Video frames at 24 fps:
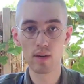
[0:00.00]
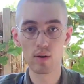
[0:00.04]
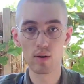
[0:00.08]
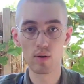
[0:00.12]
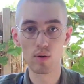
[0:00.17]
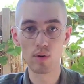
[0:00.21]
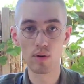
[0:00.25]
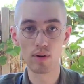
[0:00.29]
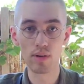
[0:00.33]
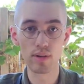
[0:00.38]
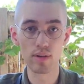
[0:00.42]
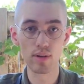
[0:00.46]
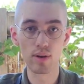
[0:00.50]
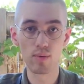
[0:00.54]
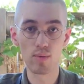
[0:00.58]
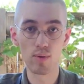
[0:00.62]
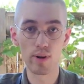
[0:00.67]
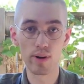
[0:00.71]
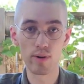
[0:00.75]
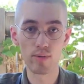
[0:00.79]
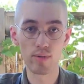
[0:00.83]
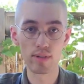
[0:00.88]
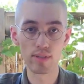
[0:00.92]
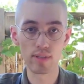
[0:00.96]
or you don't
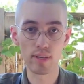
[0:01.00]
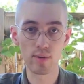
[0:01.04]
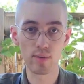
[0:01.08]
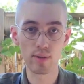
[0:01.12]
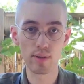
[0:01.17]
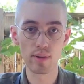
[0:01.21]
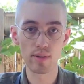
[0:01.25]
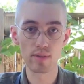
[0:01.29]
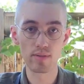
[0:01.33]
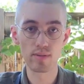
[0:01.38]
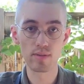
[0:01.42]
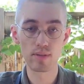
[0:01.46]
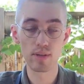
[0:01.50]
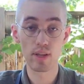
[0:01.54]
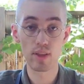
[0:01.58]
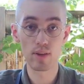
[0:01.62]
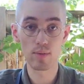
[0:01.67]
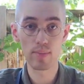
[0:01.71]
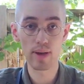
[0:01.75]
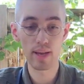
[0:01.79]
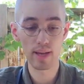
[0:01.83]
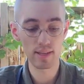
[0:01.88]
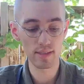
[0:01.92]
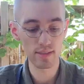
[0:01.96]
want to risk it with those other
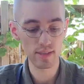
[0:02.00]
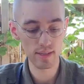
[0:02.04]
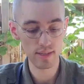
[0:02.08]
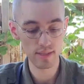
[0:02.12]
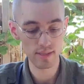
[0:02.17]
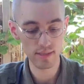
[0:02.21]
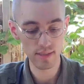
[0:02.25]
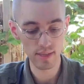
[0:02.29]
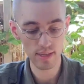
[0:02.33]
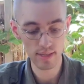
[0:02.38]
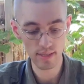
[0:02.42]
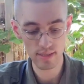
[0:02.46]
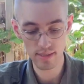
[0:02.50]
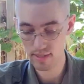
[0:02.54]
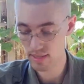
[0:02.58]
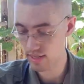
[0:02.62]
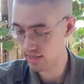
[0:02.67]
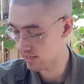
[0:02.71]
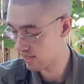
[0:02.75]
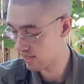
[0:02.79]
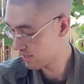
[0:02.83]
magazines, is